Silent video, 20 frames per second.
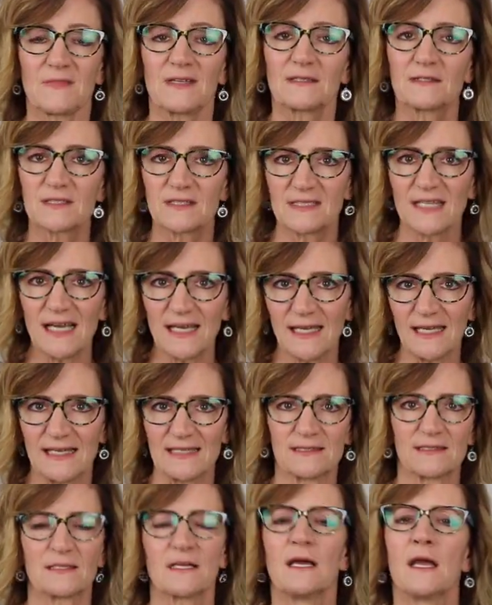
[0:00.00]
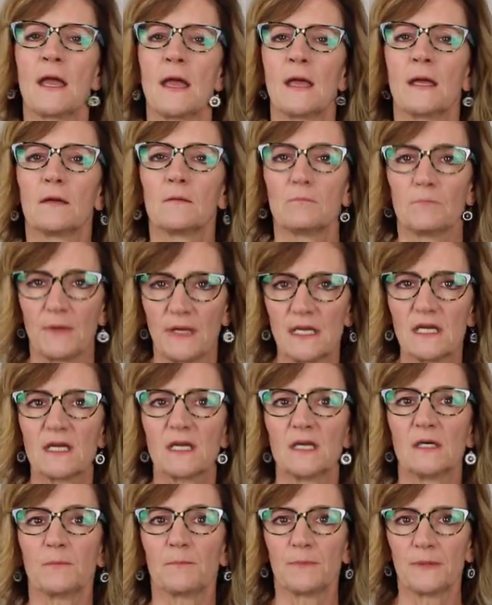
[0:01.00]
Second, be
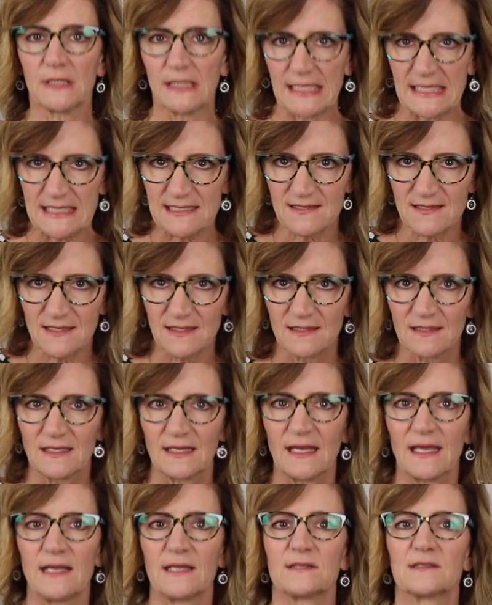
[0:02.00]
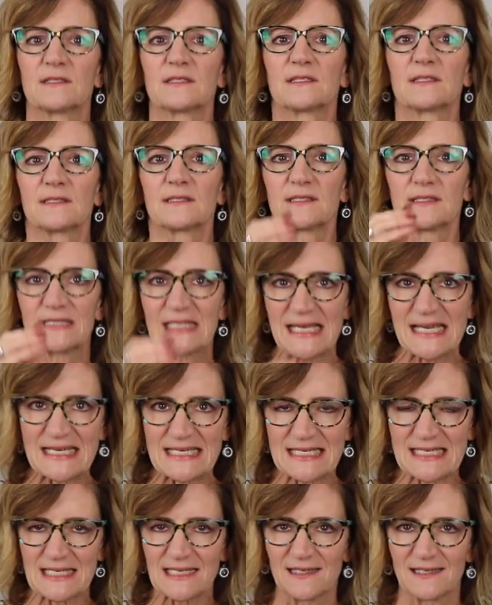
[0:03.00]
complete and
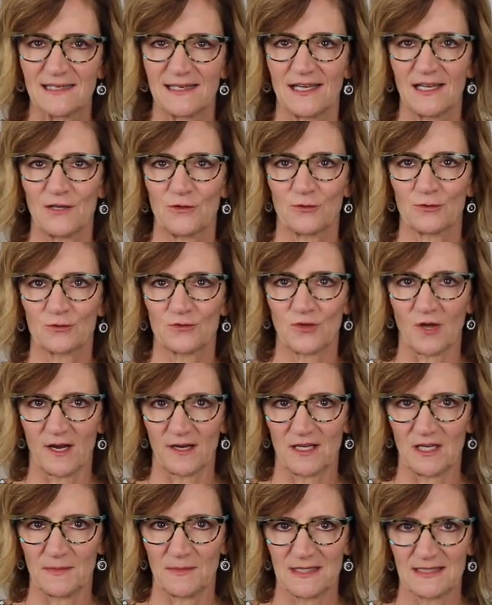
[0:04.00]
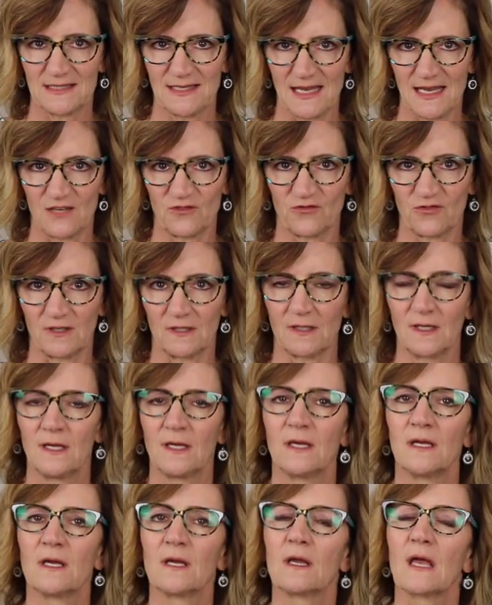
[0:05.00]
succinct in your documentation.
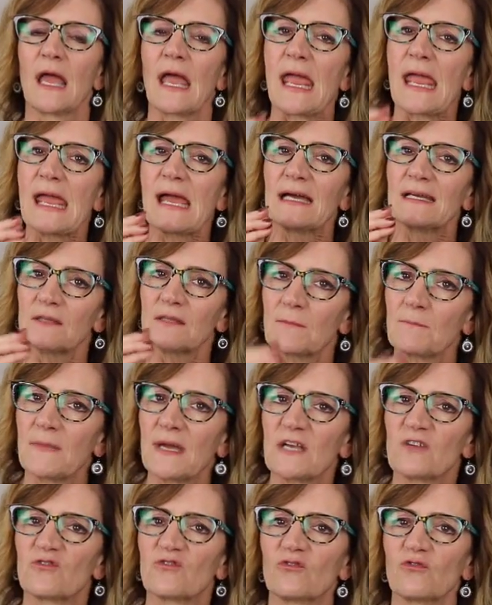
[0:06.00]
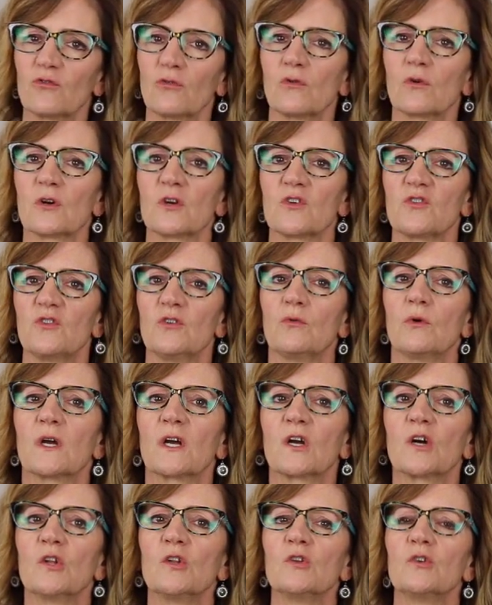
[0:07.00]
And make sure you
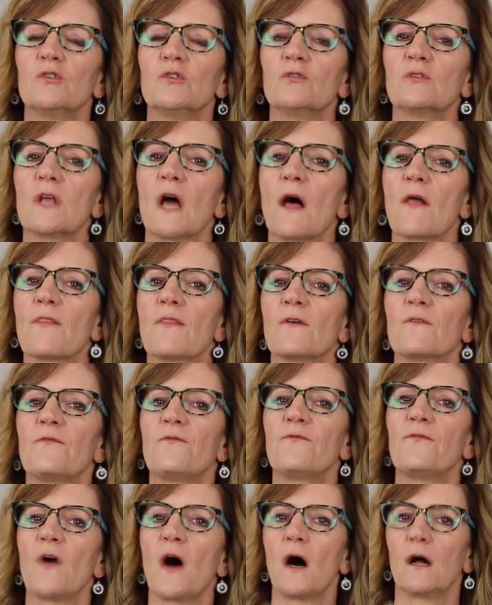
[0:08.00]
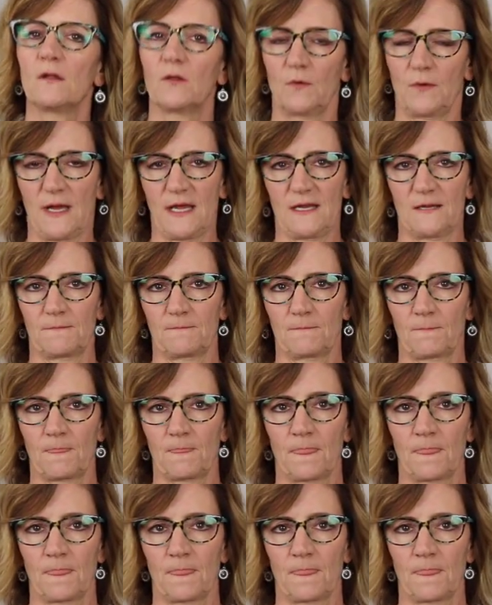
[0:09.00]
include the following.